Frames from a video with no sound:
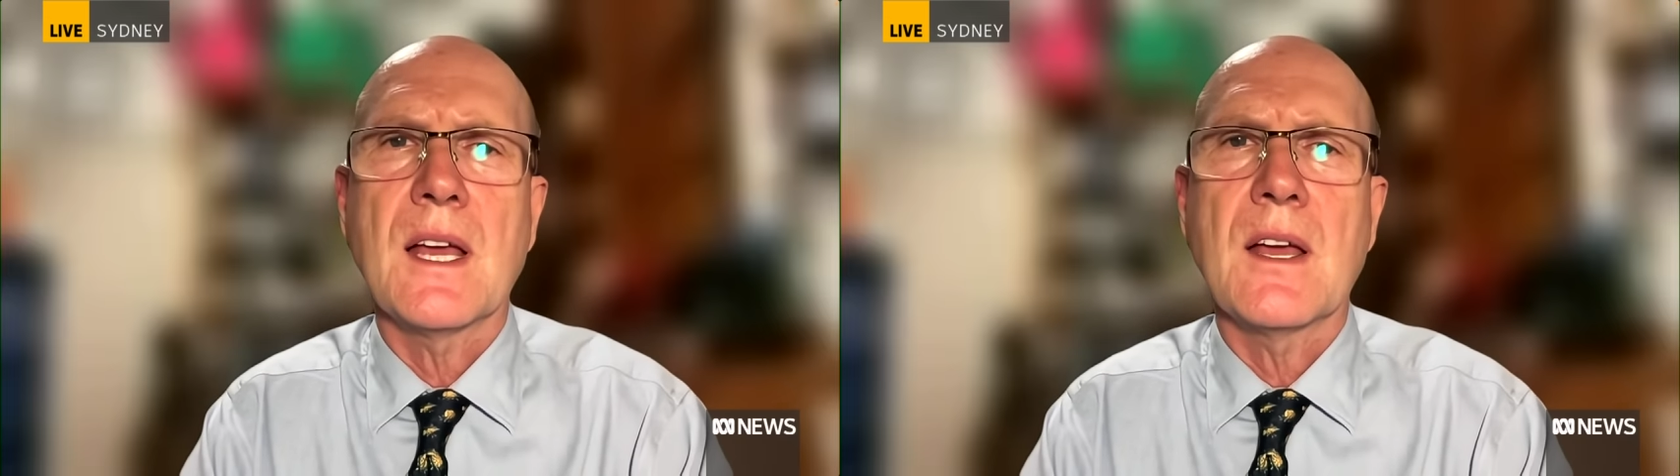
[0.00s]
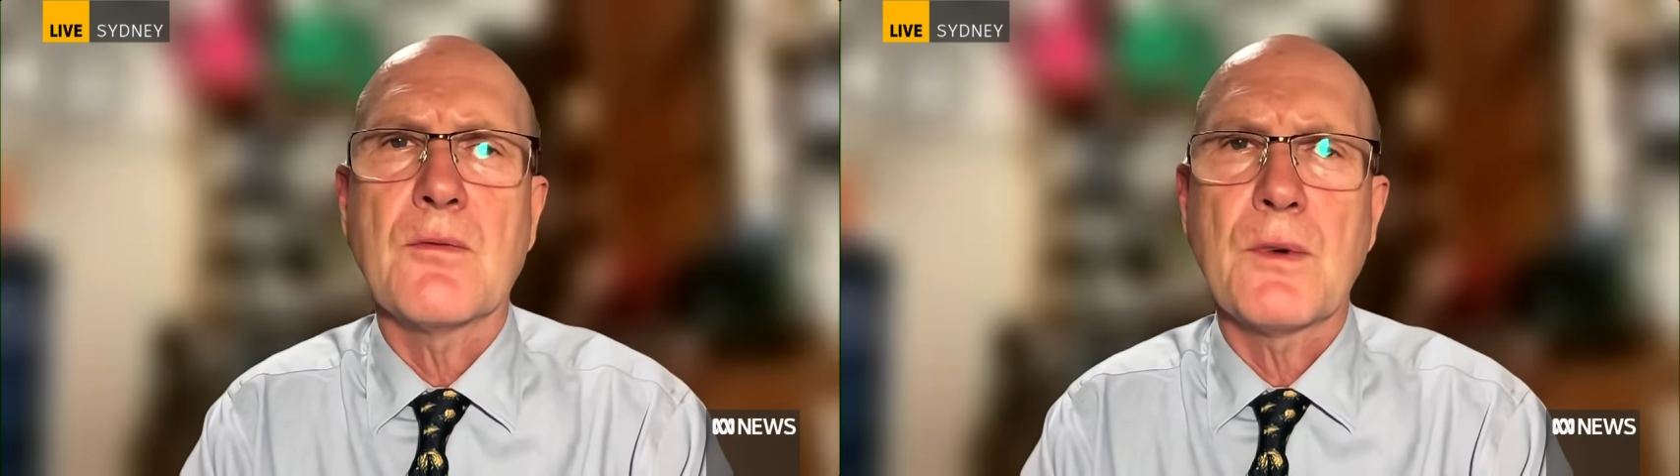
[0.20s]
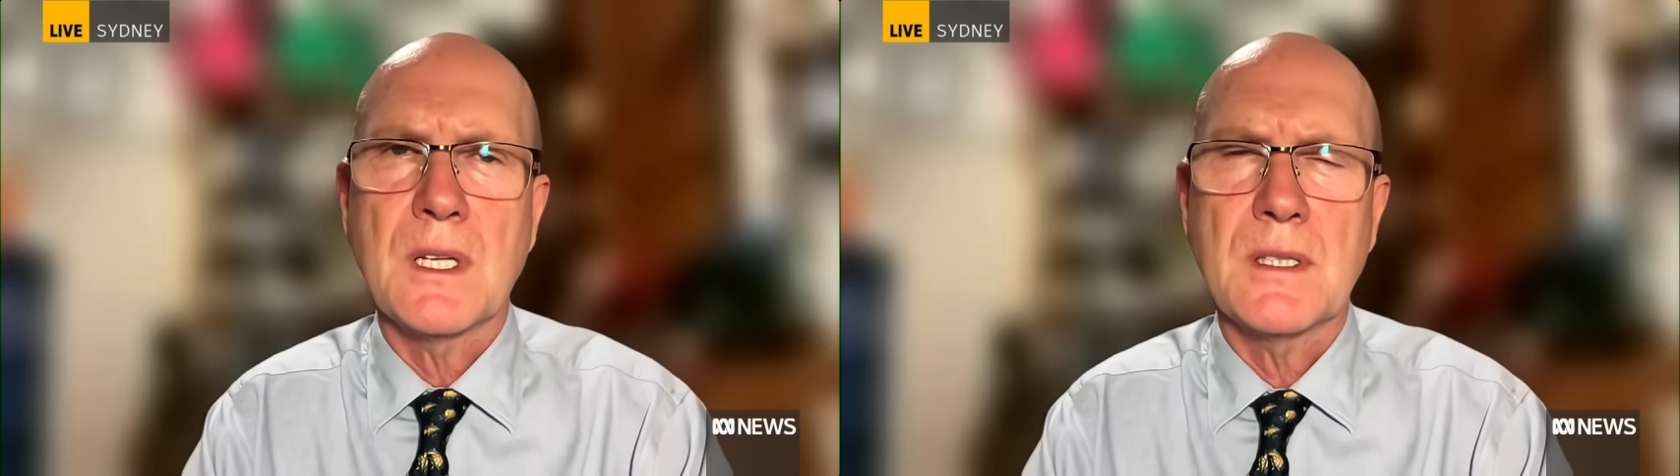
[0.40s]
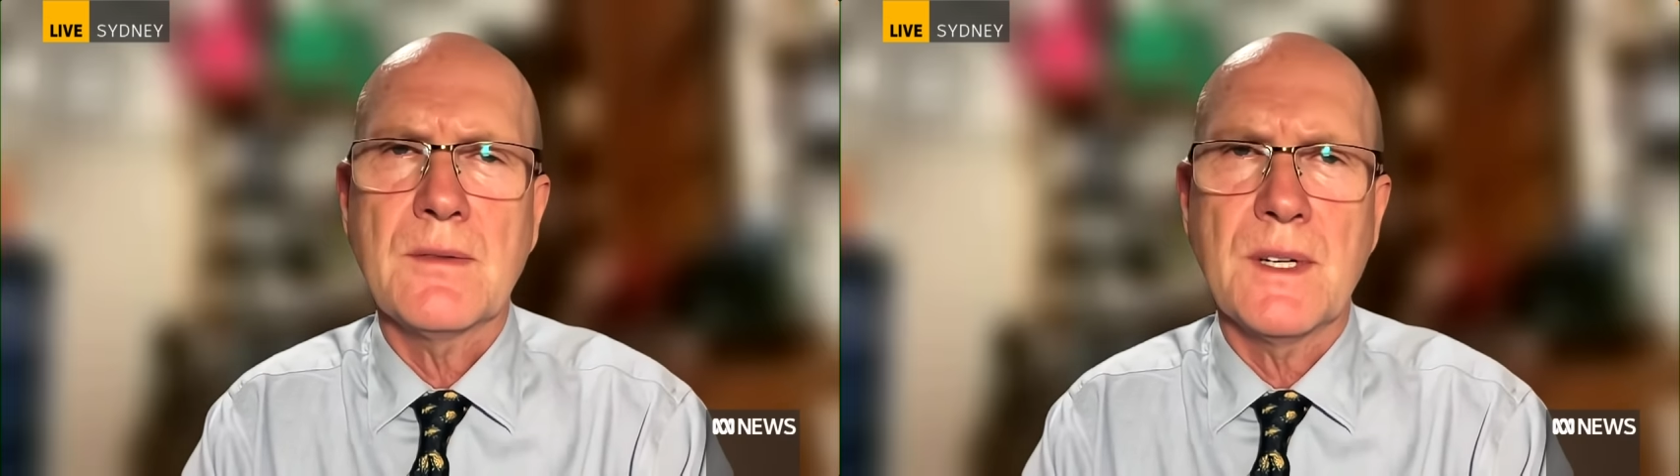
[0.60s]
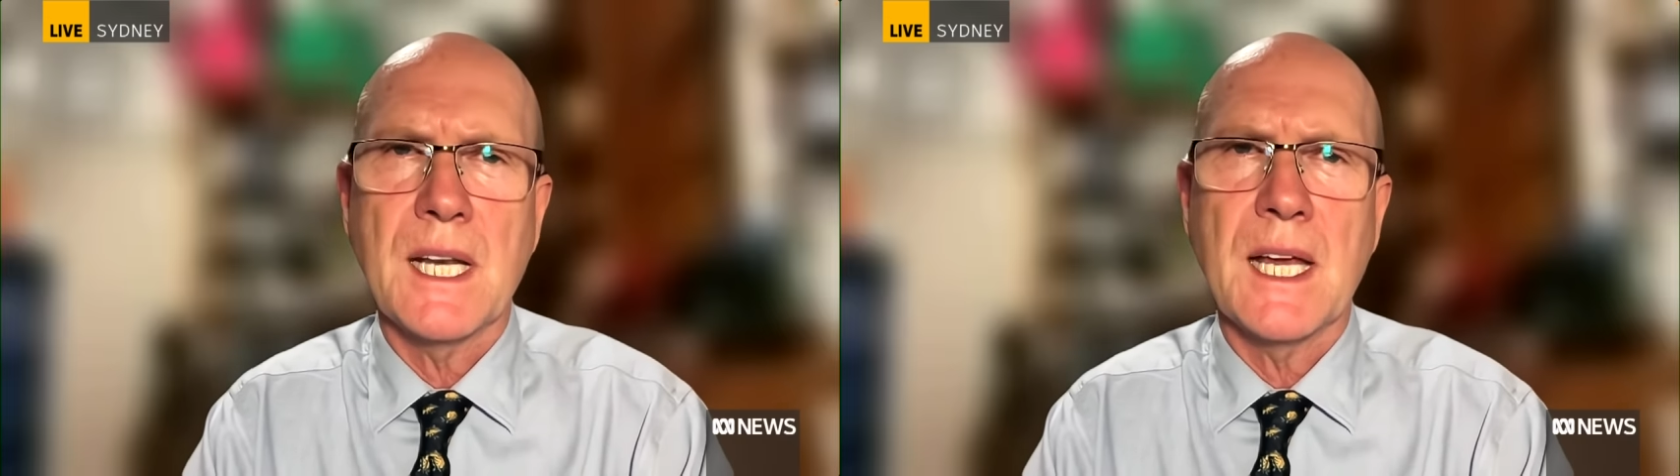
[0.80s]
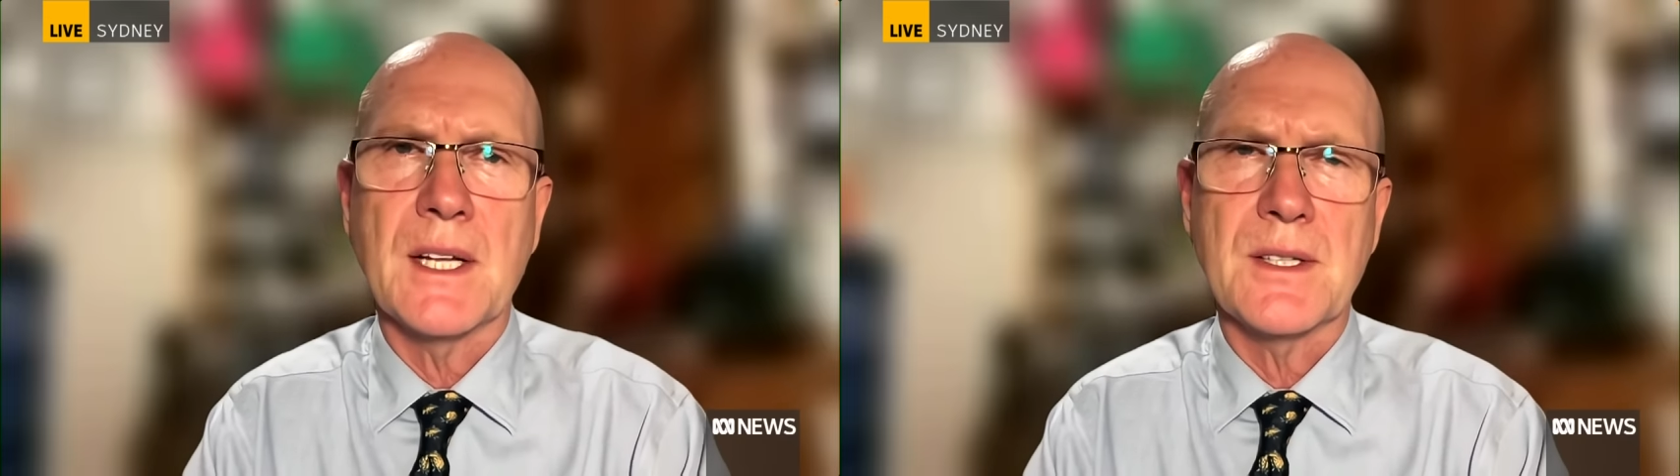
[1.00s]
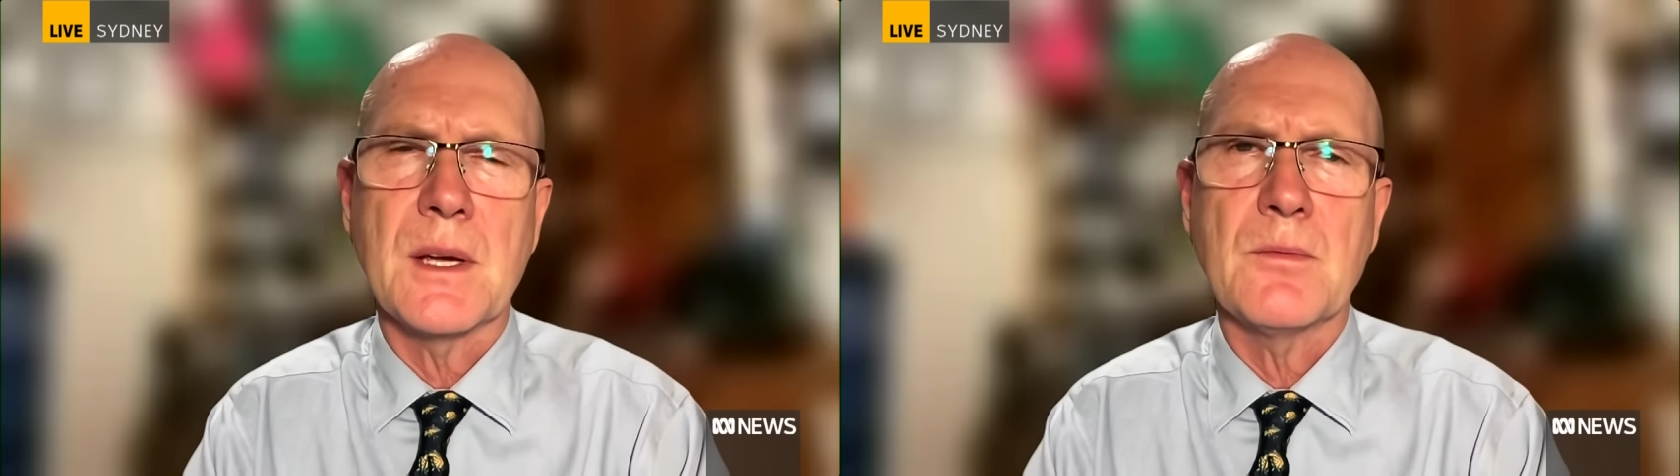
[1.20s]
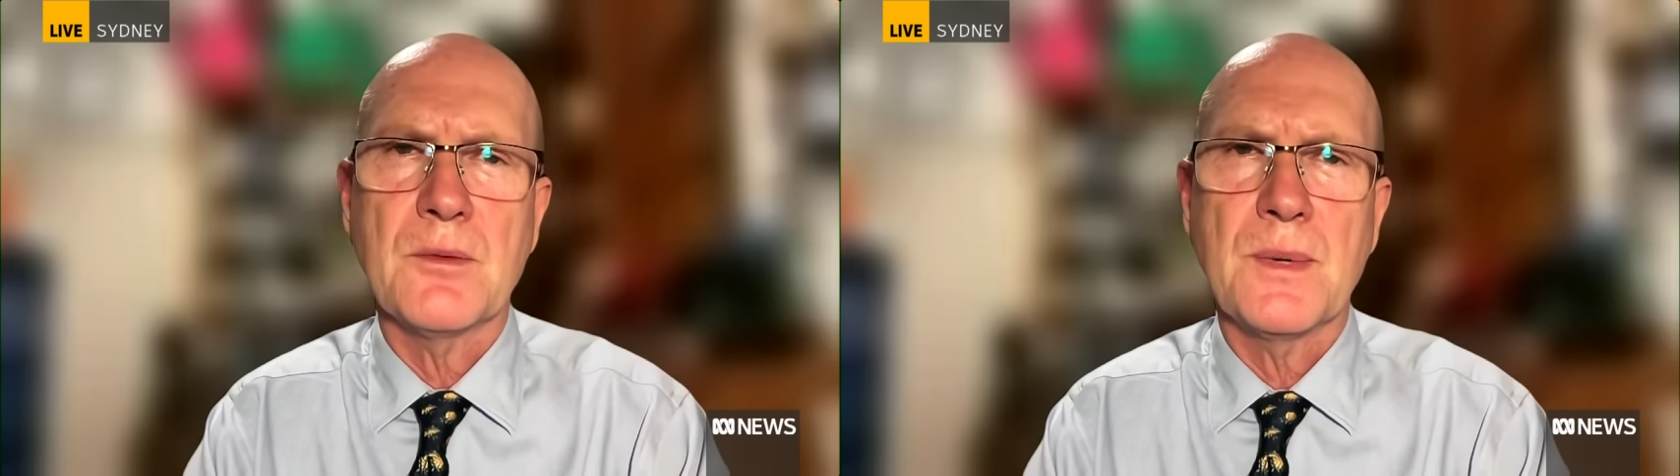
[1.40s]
a relatively large number